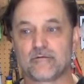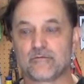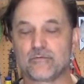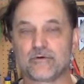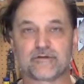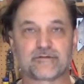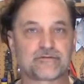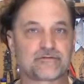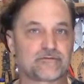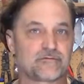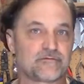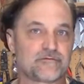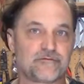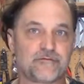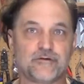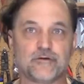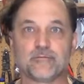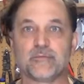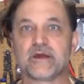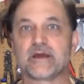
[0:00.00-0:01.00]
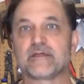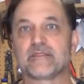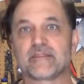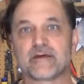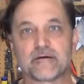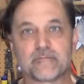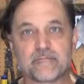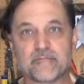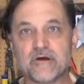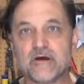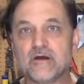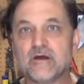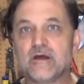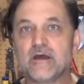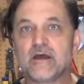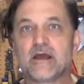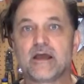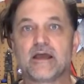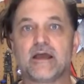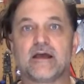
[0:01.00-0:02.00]
with fuming them
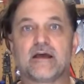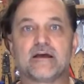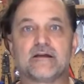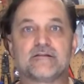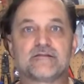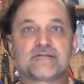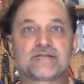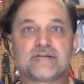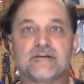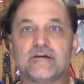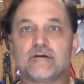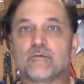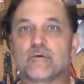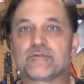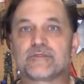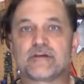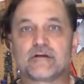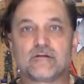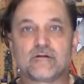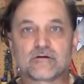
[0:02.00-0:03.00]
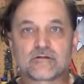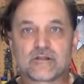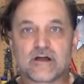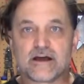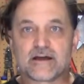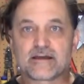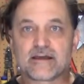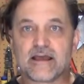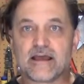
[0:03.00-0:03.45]
and seeing what they'll look like.